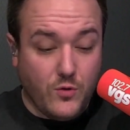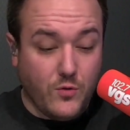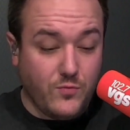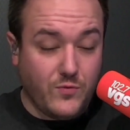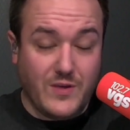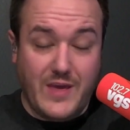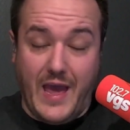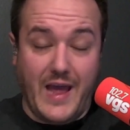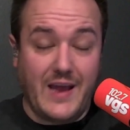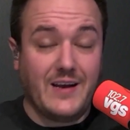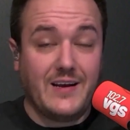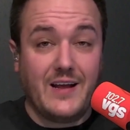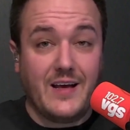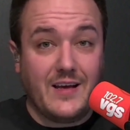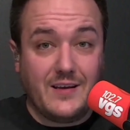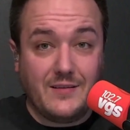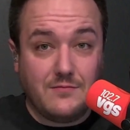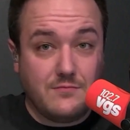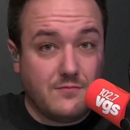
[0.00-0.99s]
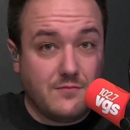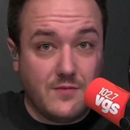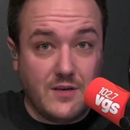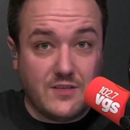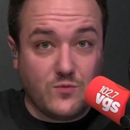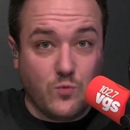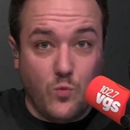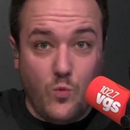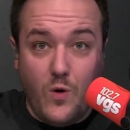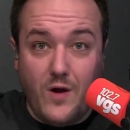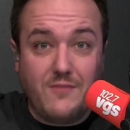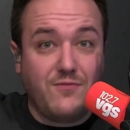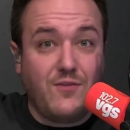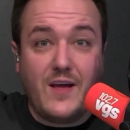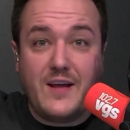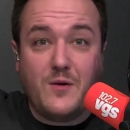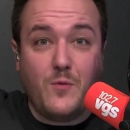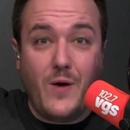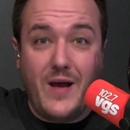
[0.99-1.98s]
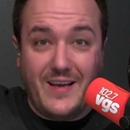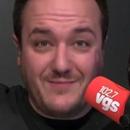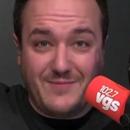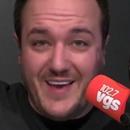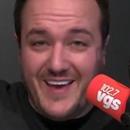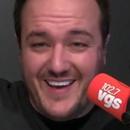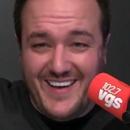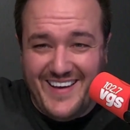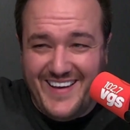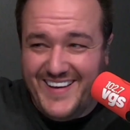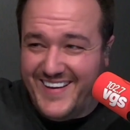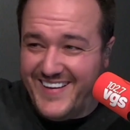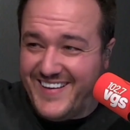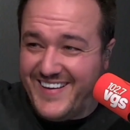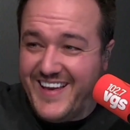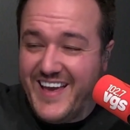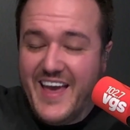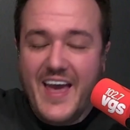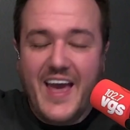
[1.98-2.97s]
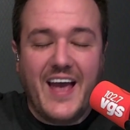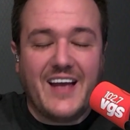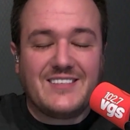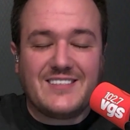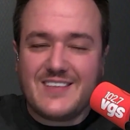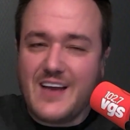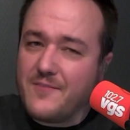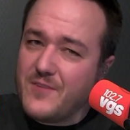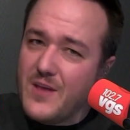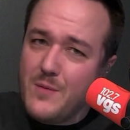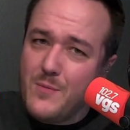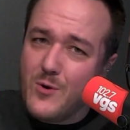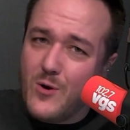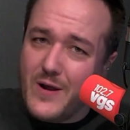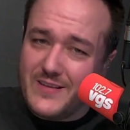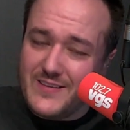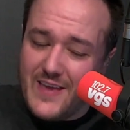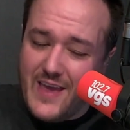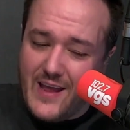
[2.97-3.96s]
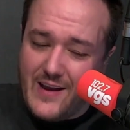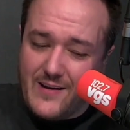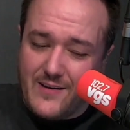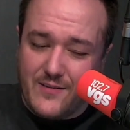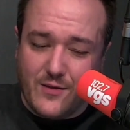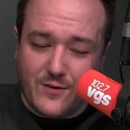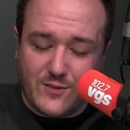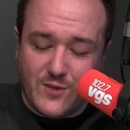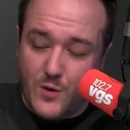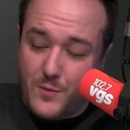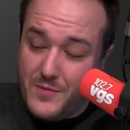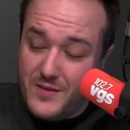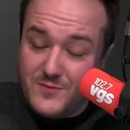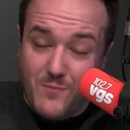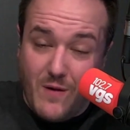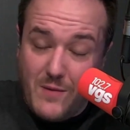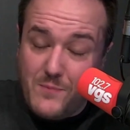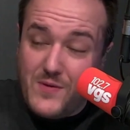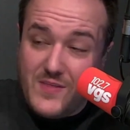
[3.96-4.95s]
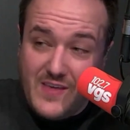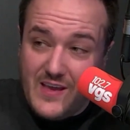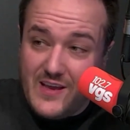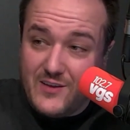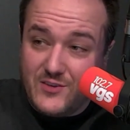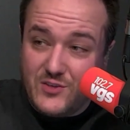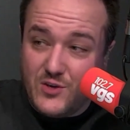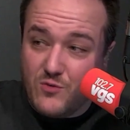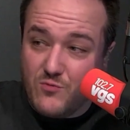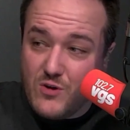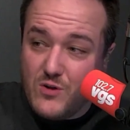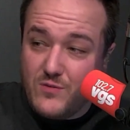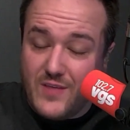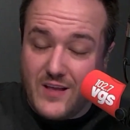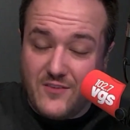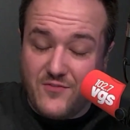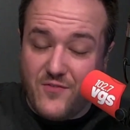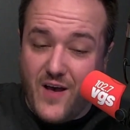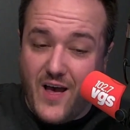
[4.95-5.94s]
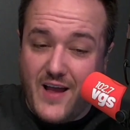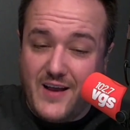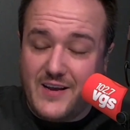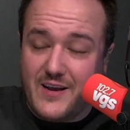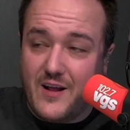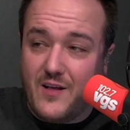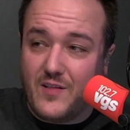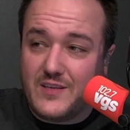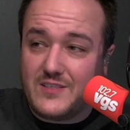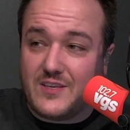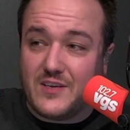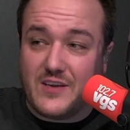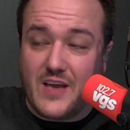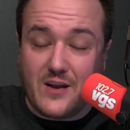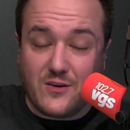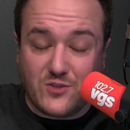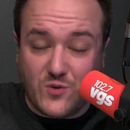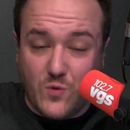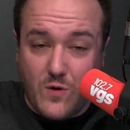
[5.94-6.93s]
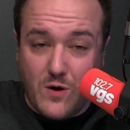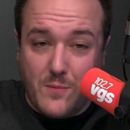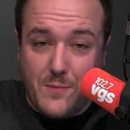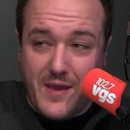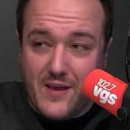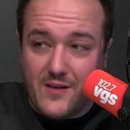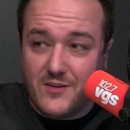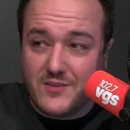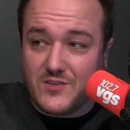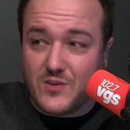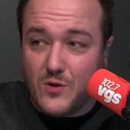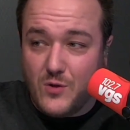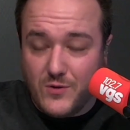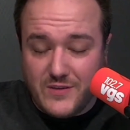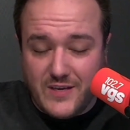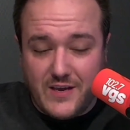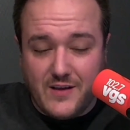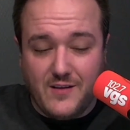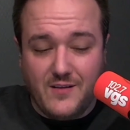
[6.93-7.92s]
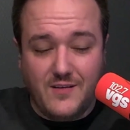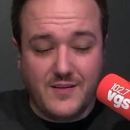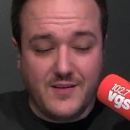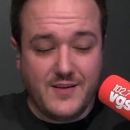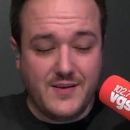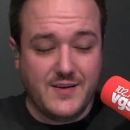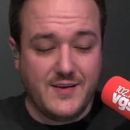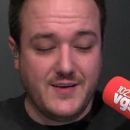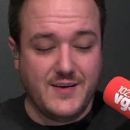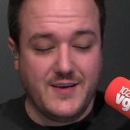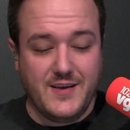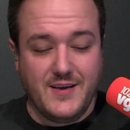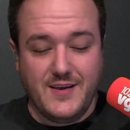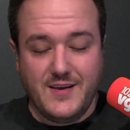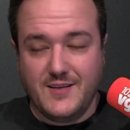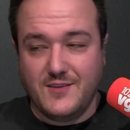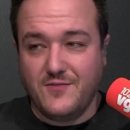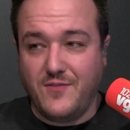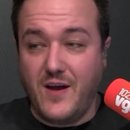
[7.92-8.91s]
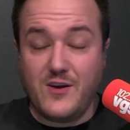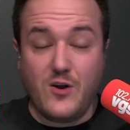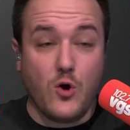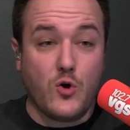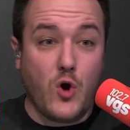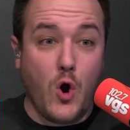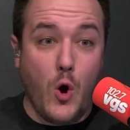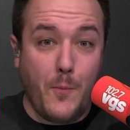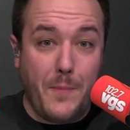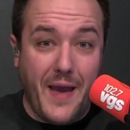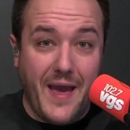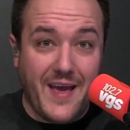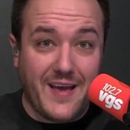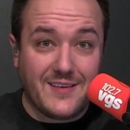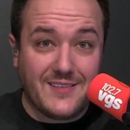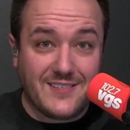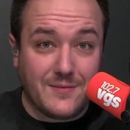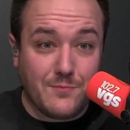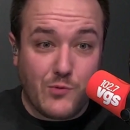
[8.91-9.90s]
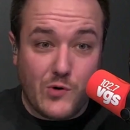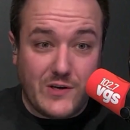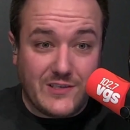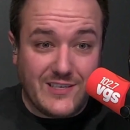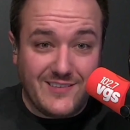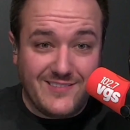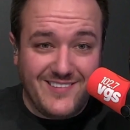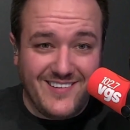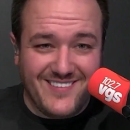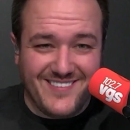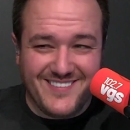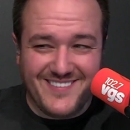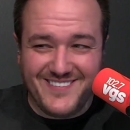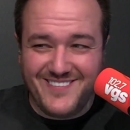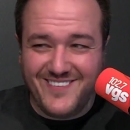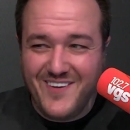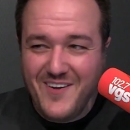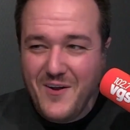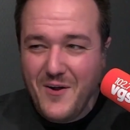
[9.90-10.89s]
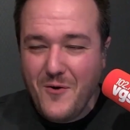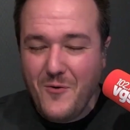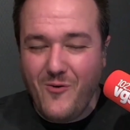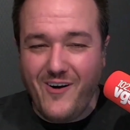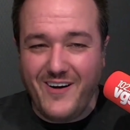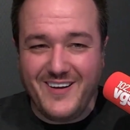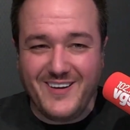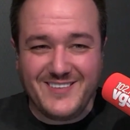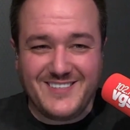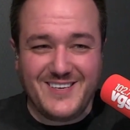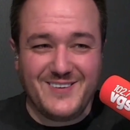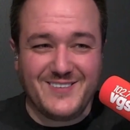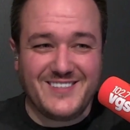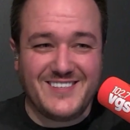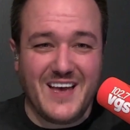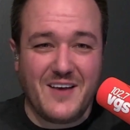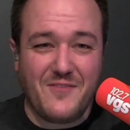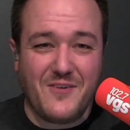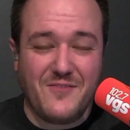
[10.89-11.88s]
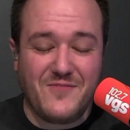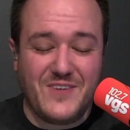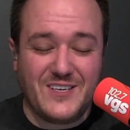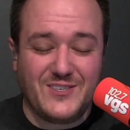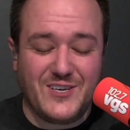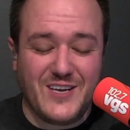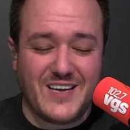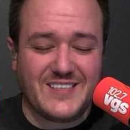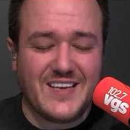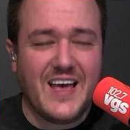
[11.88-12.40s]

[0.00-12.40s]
Canada is one flight away. It's tough to immigrate to Canada, though, so this might be the easier route. That's fine. You know, listen, you get your square meals, the whole deal. Find no copays in prison. 1027 VGS.